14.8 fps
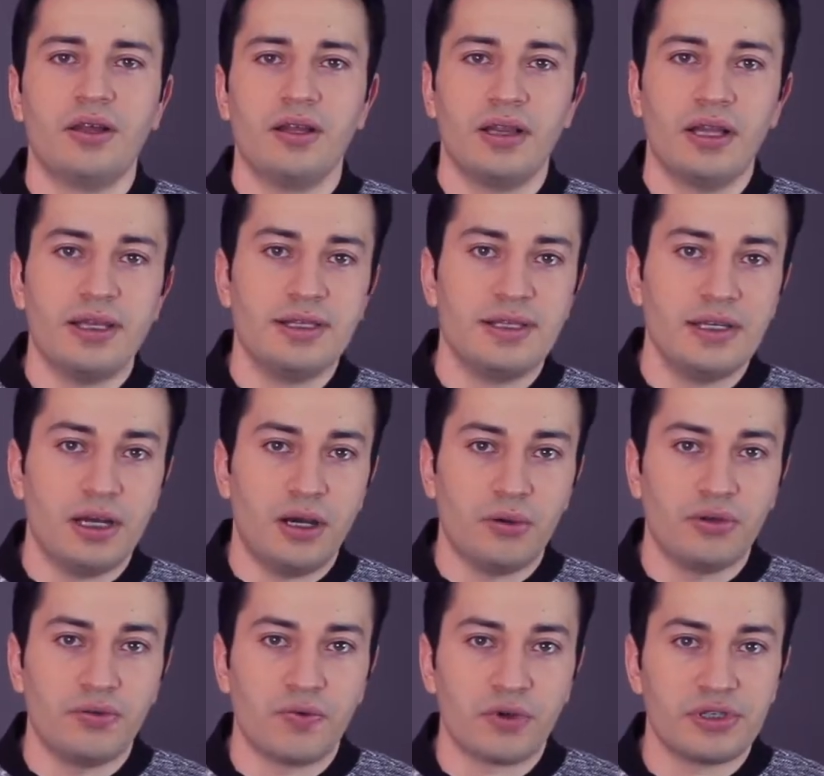Let's see how
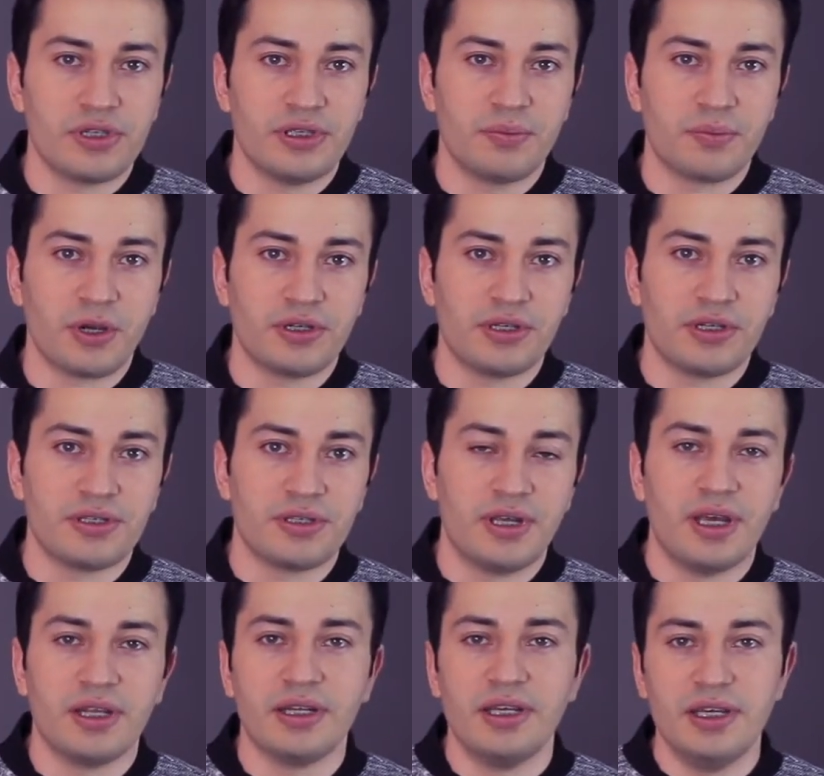it works in practice,
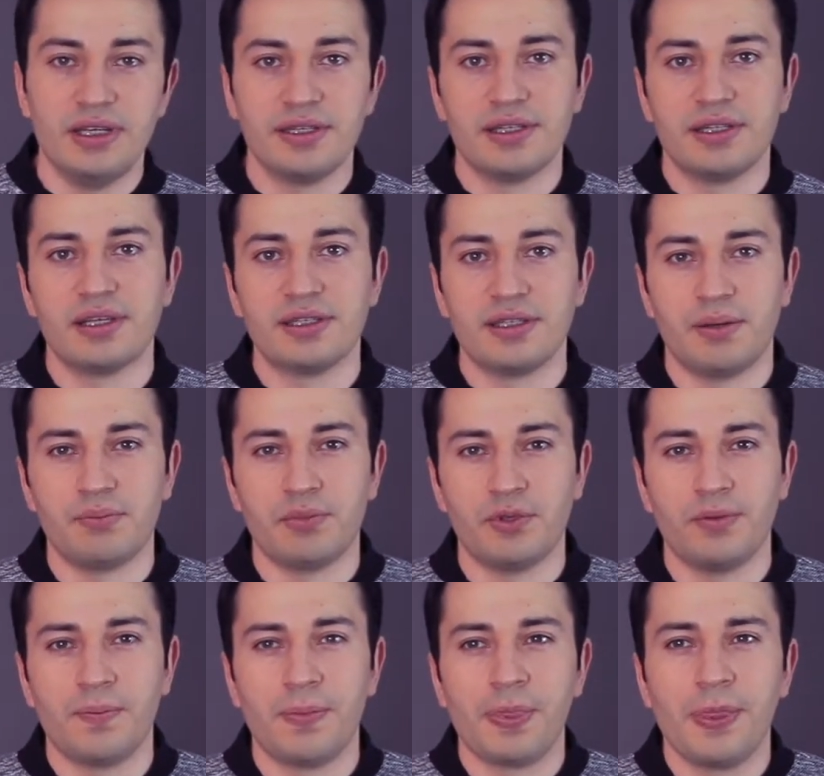and here's an
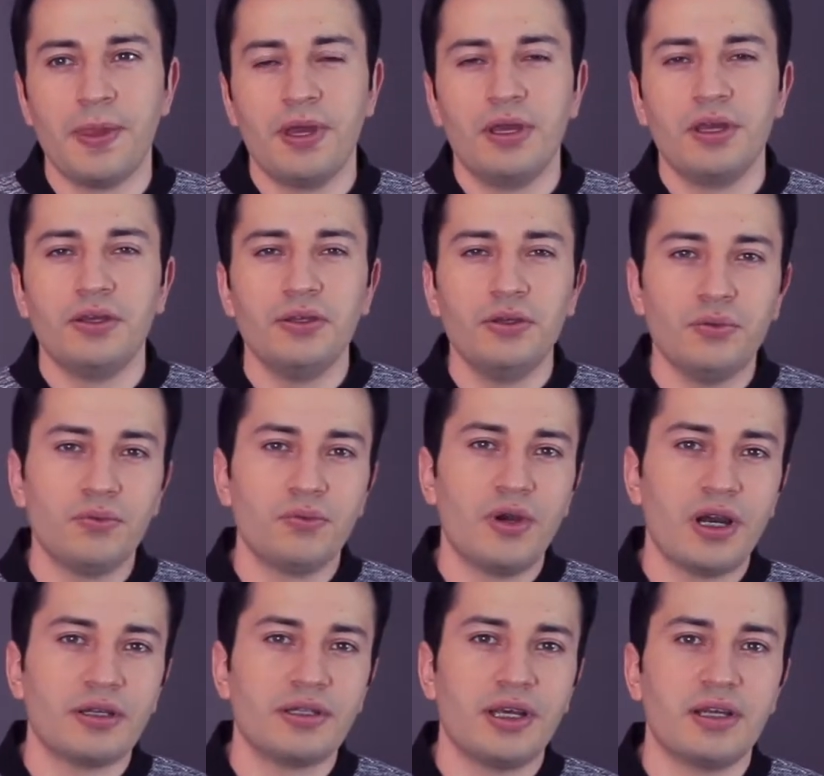example. You've
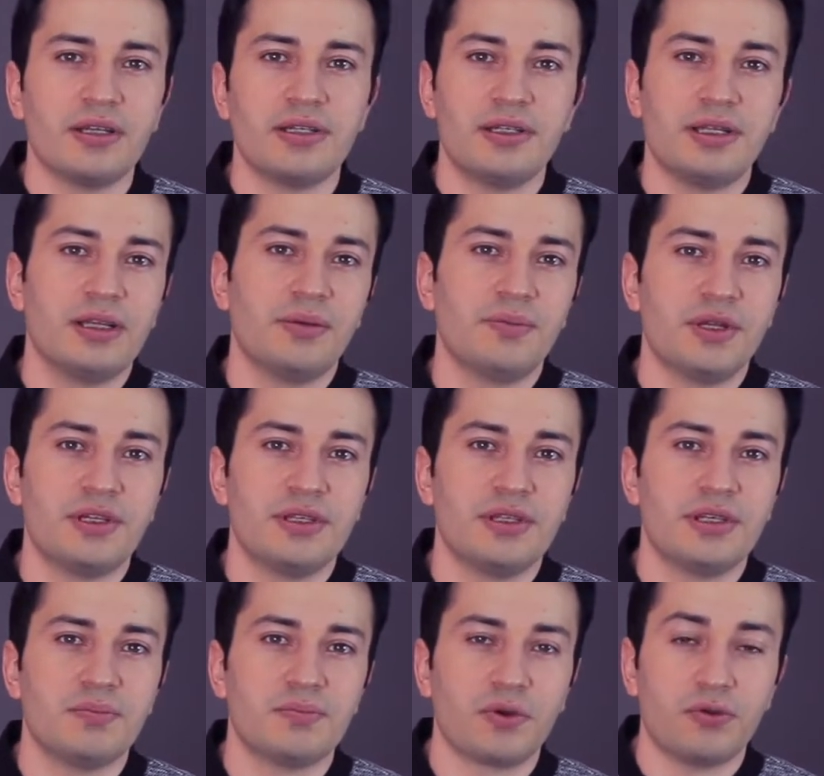got a
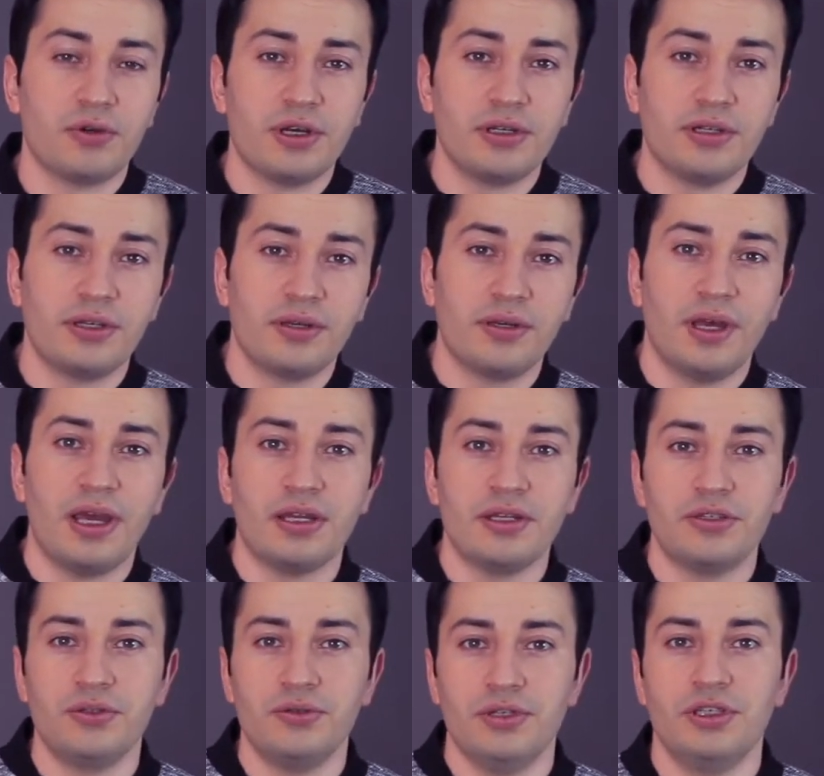telemedicine product
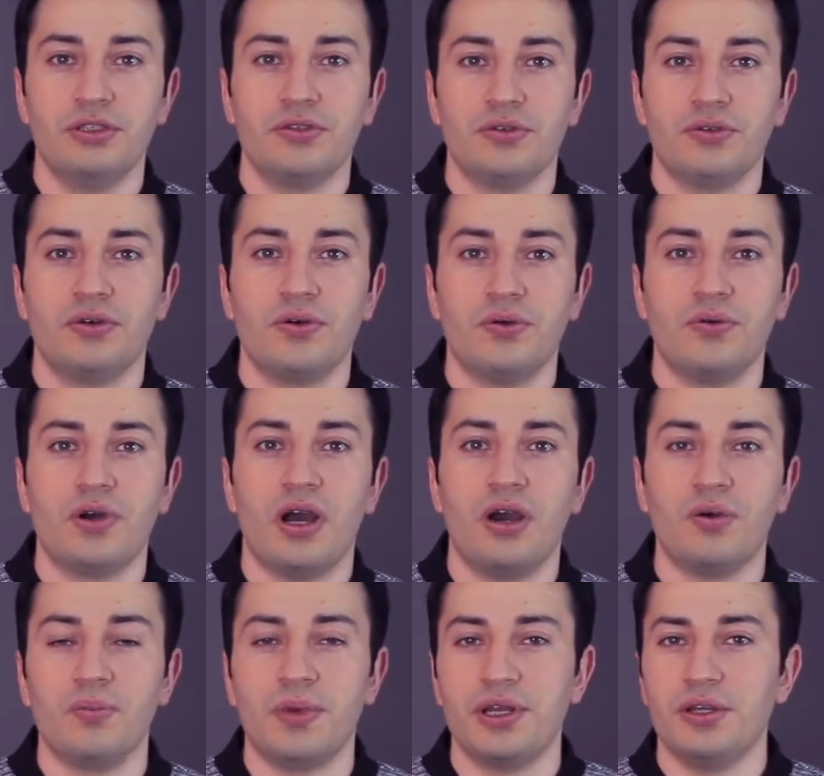and you need to know
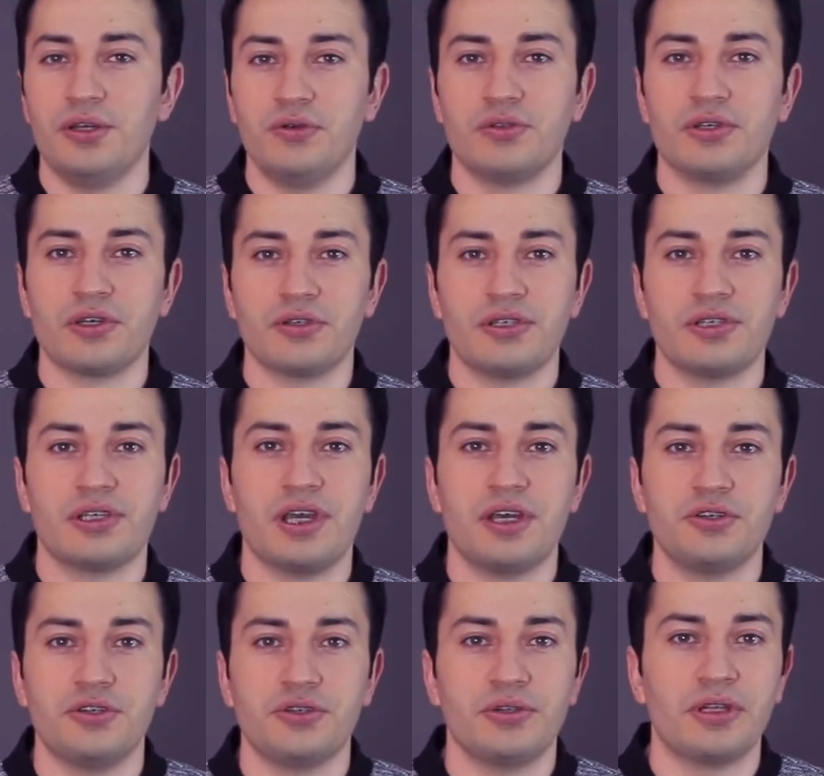how many users
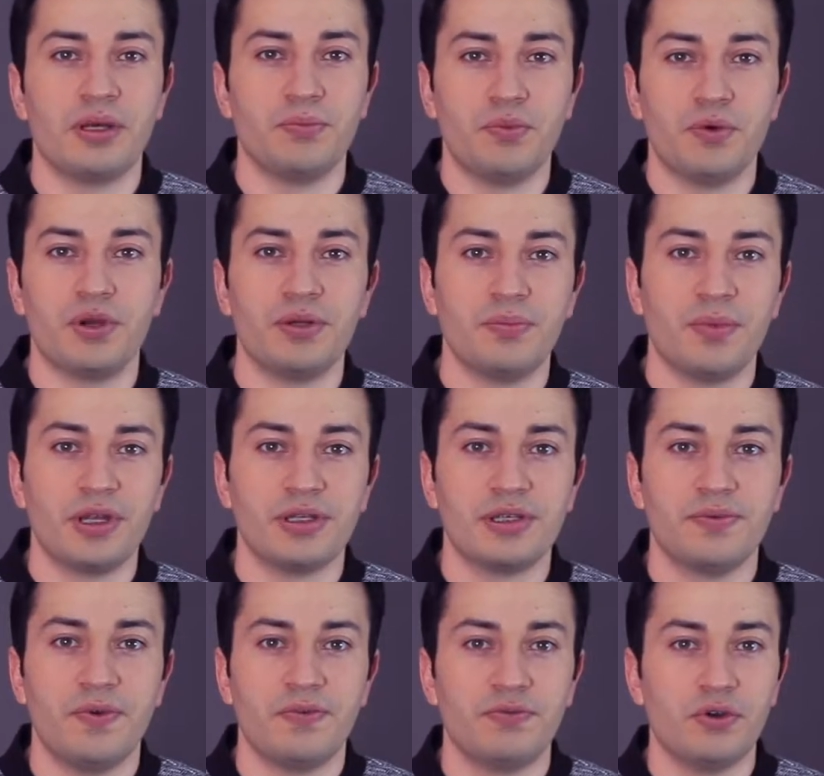scheduled
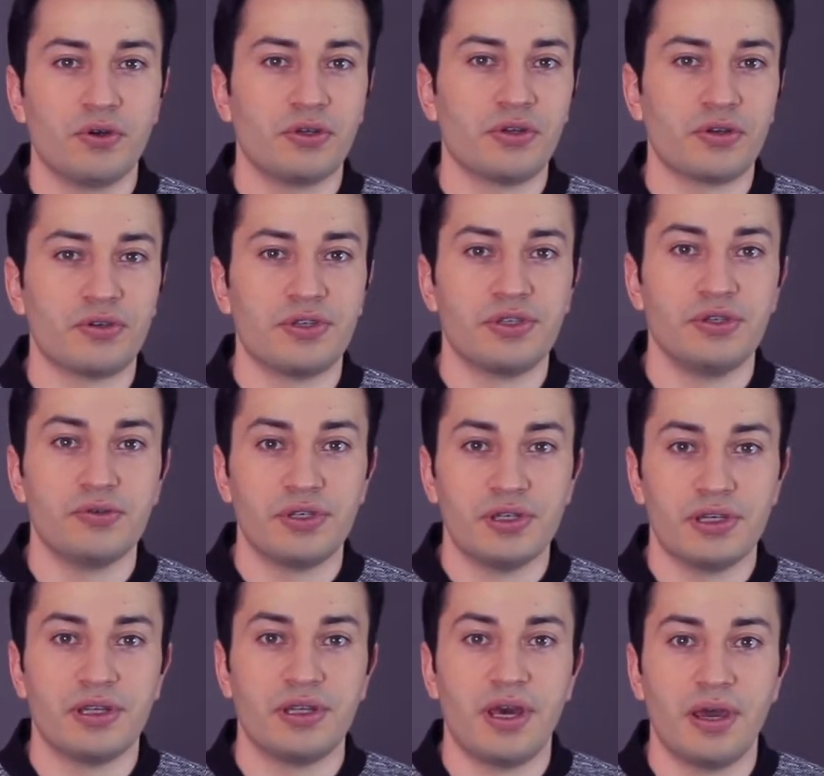appointments with doctors using
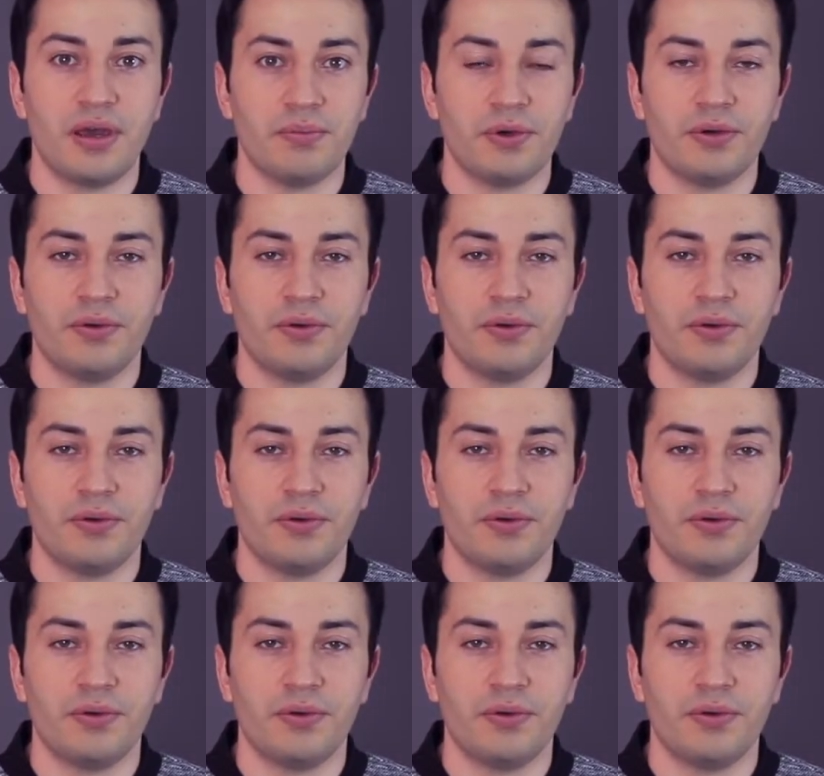the app.